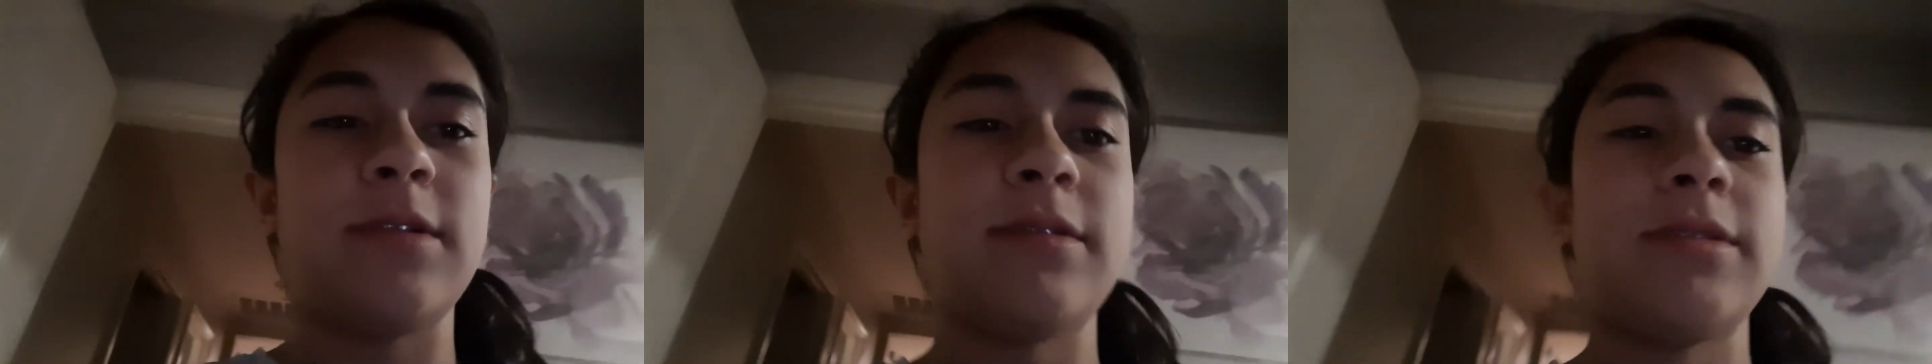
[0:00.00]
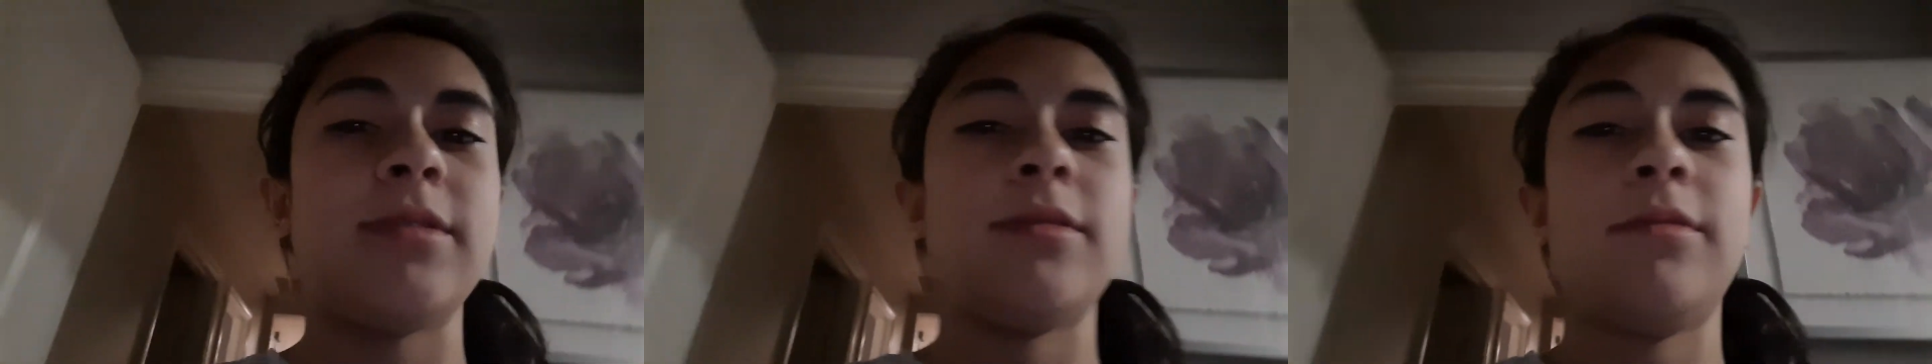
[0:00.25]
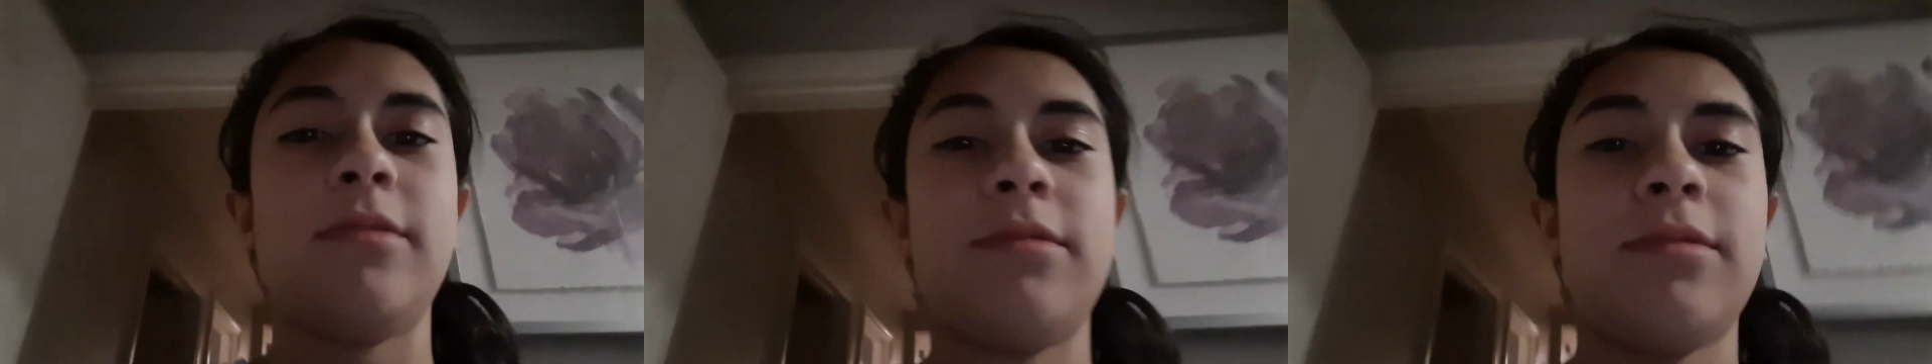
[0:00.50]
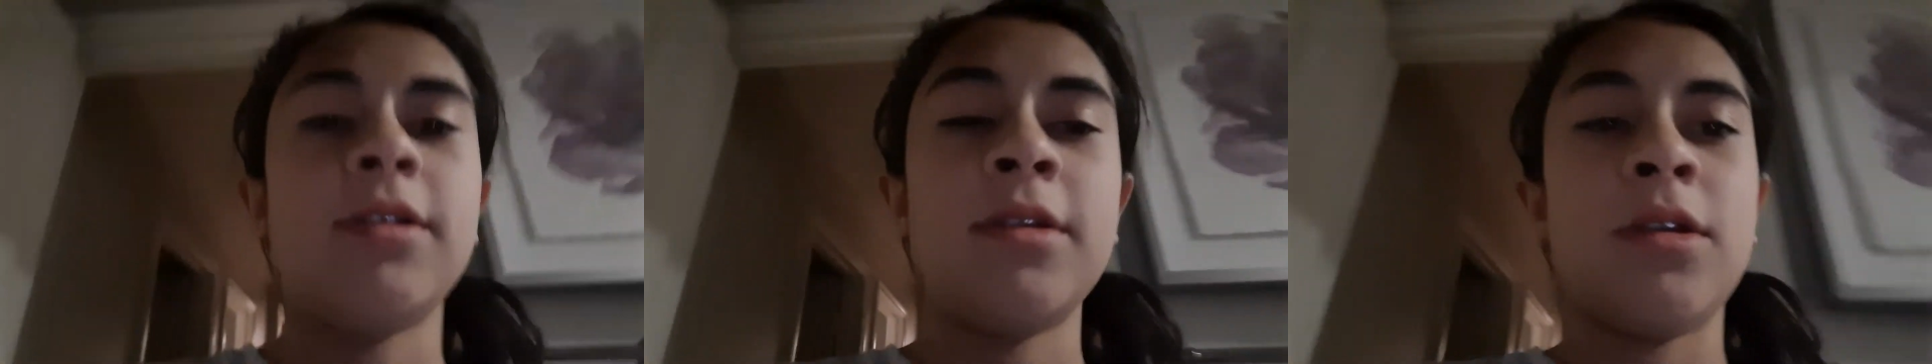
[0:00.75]
else is
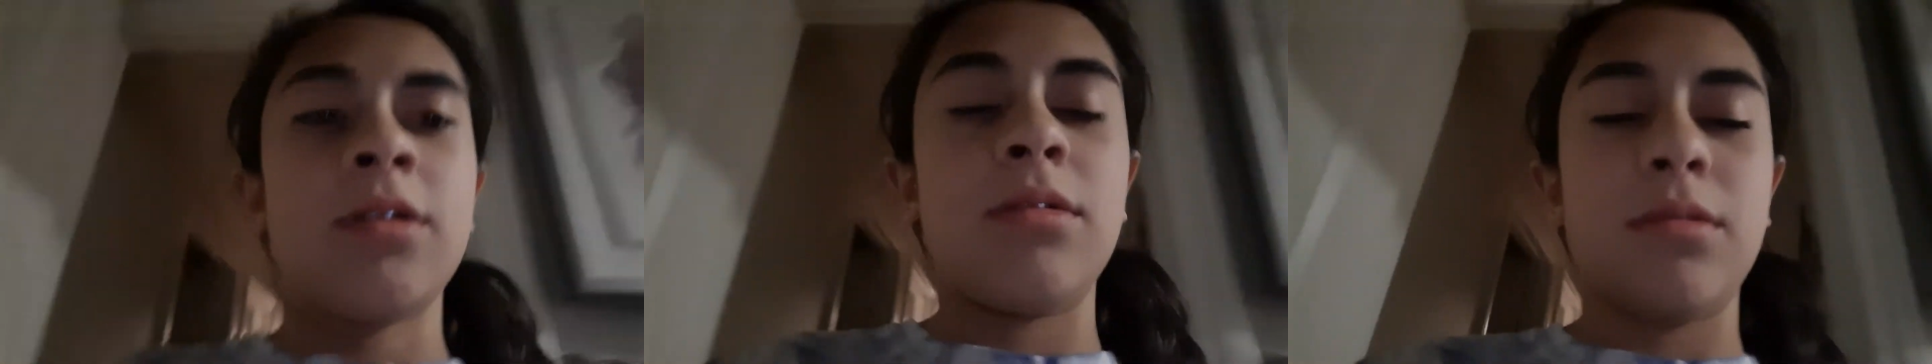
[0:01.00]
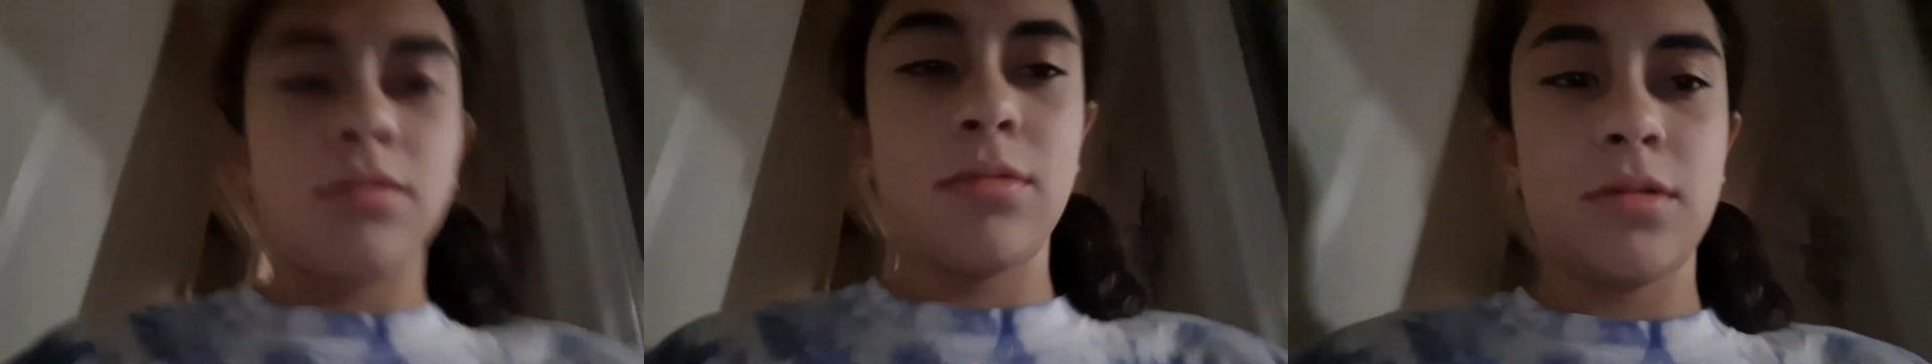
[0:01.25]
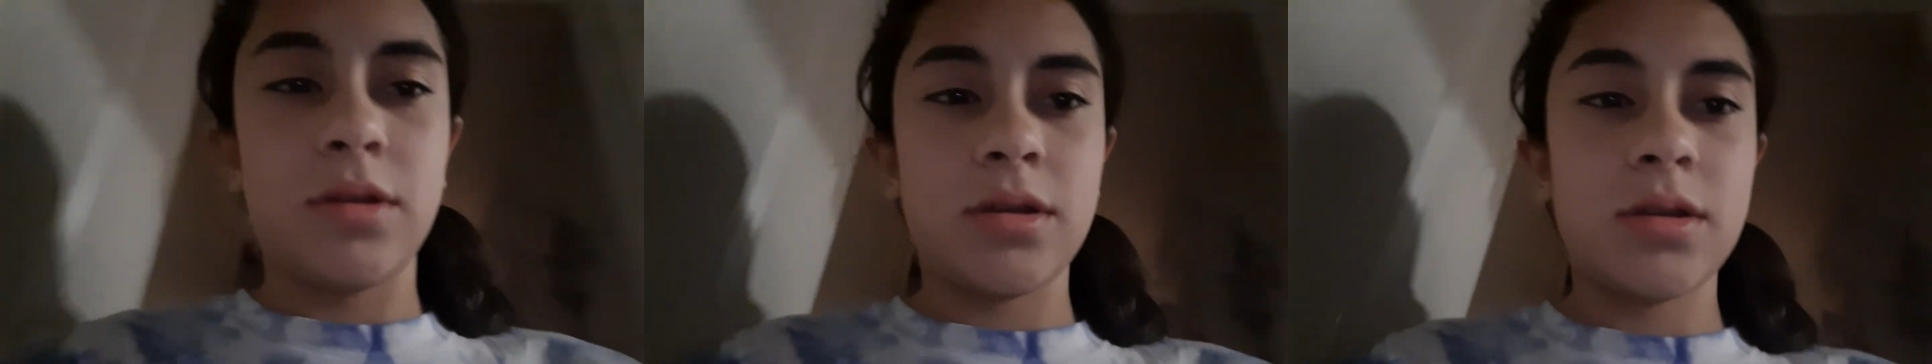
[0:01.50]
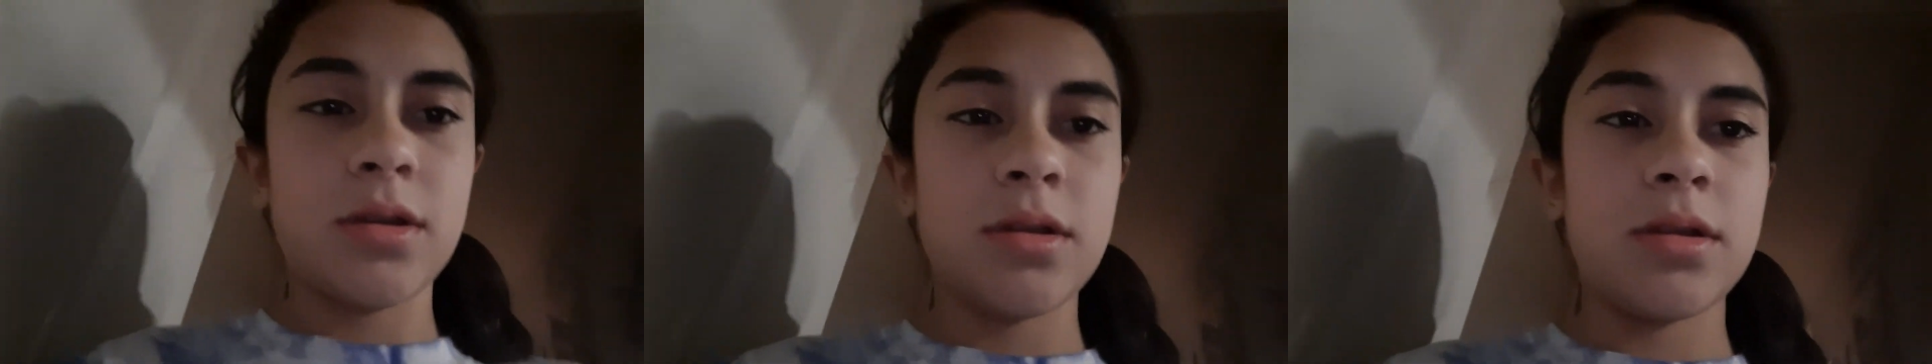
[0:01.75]
doing real quick,